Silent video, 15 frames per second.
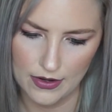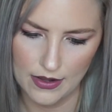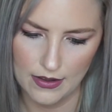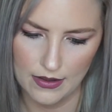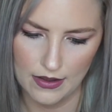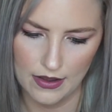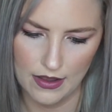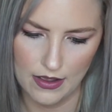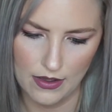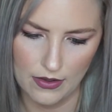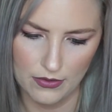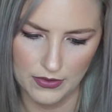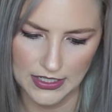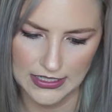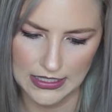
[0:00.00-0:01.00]
I
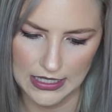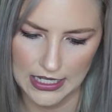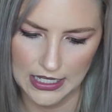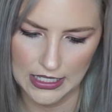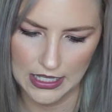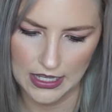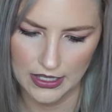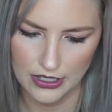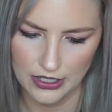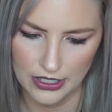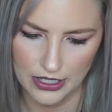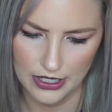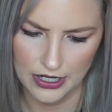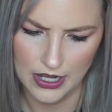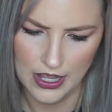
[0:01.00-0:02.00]
always like a
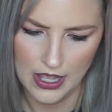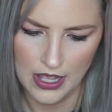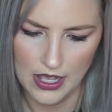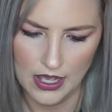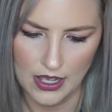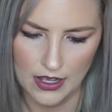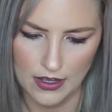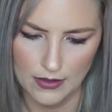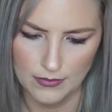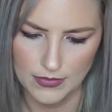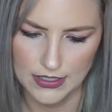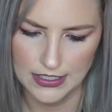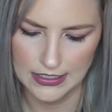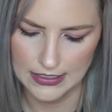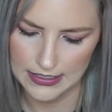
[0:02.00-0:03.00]
good
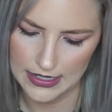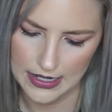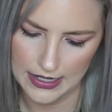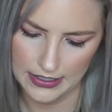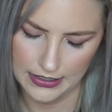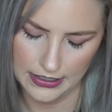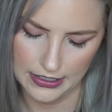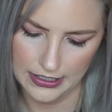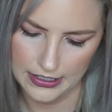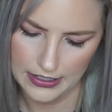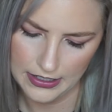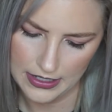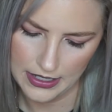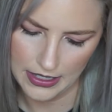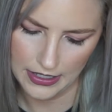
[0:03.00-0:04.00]

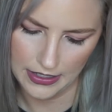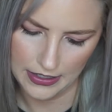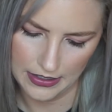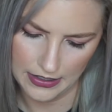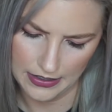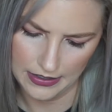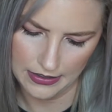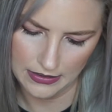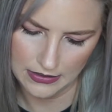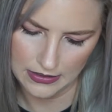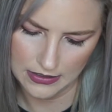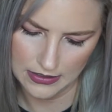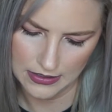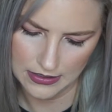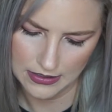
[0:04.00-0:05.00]
detangler, and
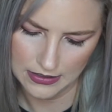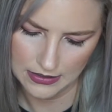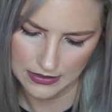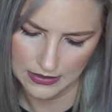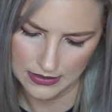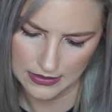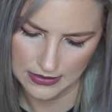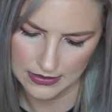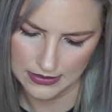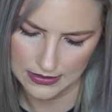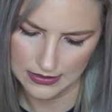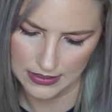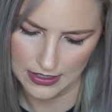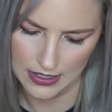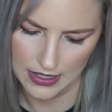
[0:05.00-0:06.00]
let's
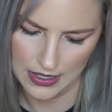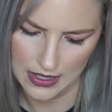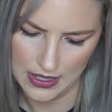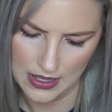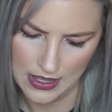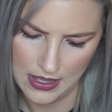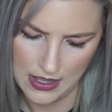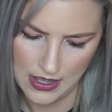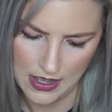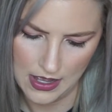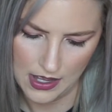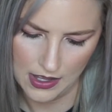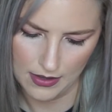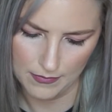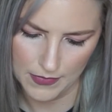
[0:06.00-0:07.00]
see.
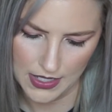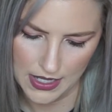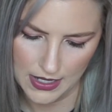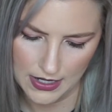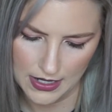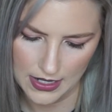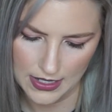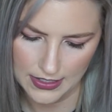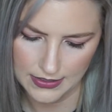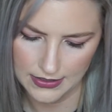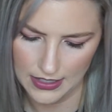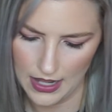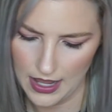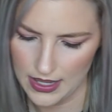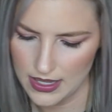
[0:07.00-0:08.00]
It is
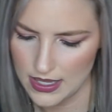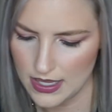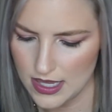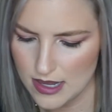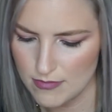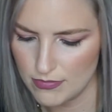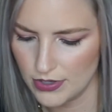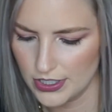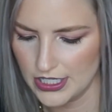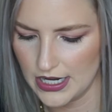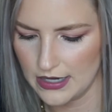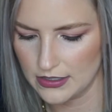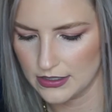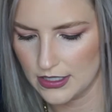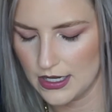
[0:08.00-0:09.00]
a heat
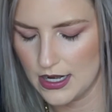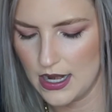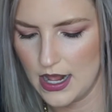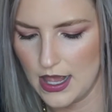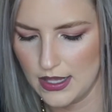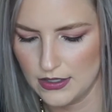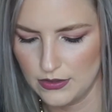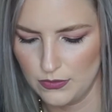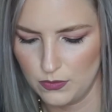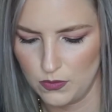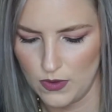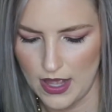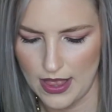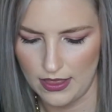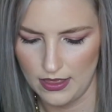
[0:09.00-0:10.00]
protectant as
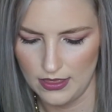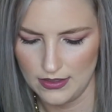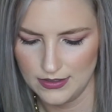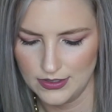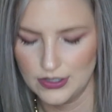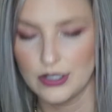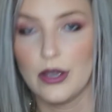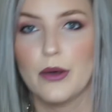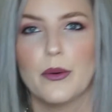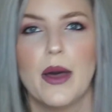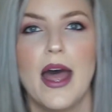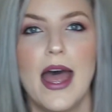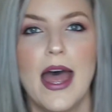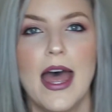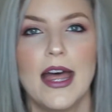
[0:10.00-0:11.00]
well, so
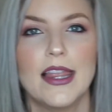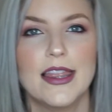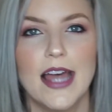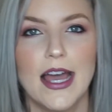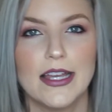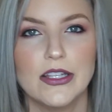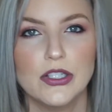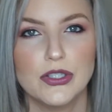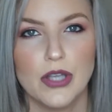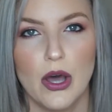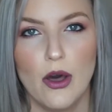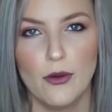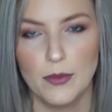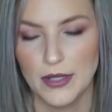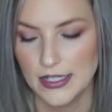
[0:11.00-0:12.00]
that is
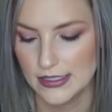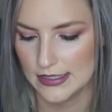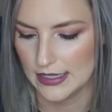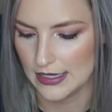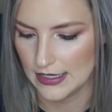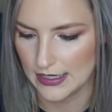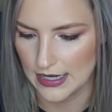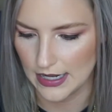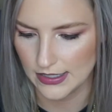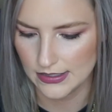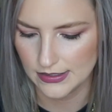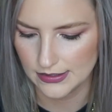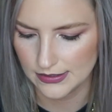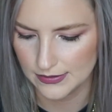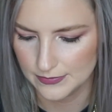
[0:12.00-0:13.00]
always nice.